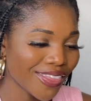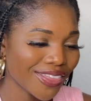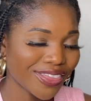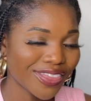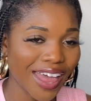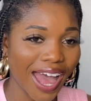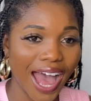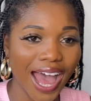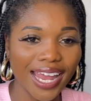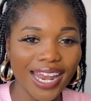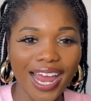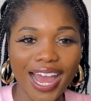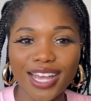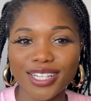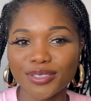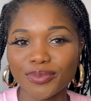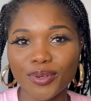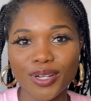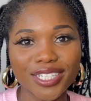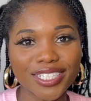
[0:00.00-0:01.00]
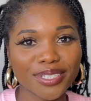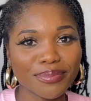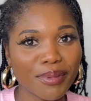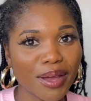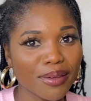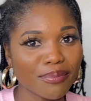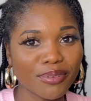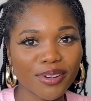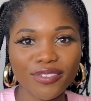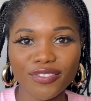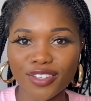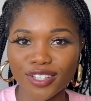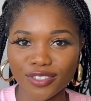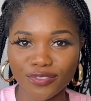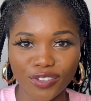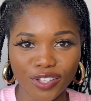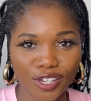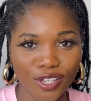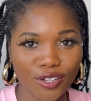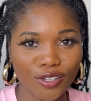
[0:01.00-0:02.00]
that has watched my previous
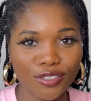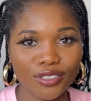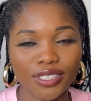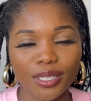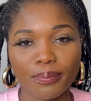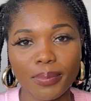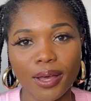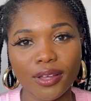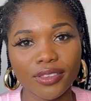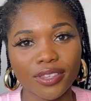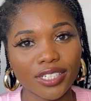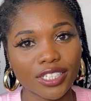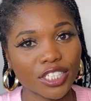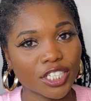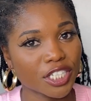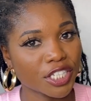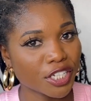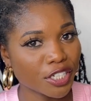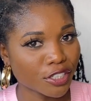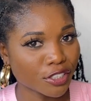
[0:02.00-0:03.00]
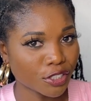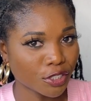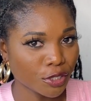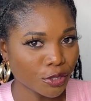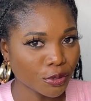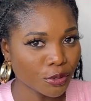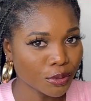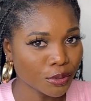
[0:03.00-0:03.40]
videos about the tier 2